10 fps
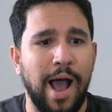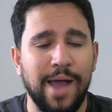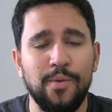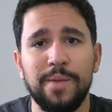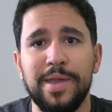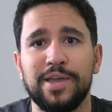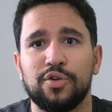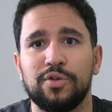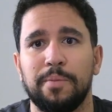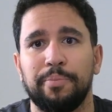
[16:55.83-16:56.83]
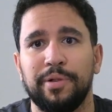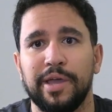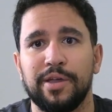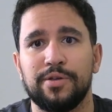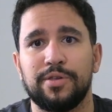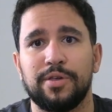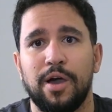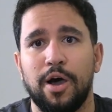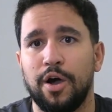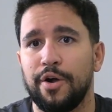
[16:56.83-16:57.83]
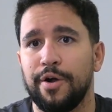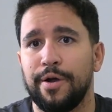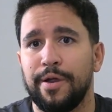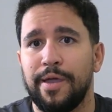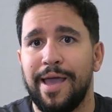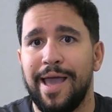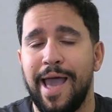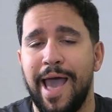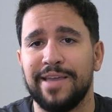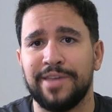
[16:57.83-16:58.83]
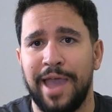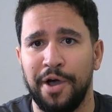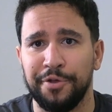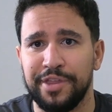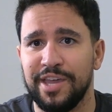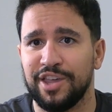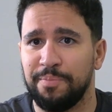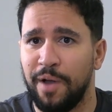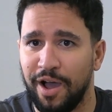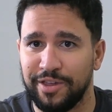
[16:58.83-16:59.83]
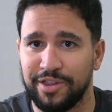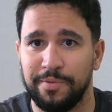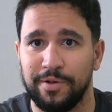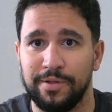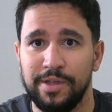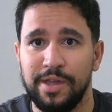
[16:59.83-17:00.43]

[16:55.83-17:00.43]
I want to make sure that players are as healthy as possible.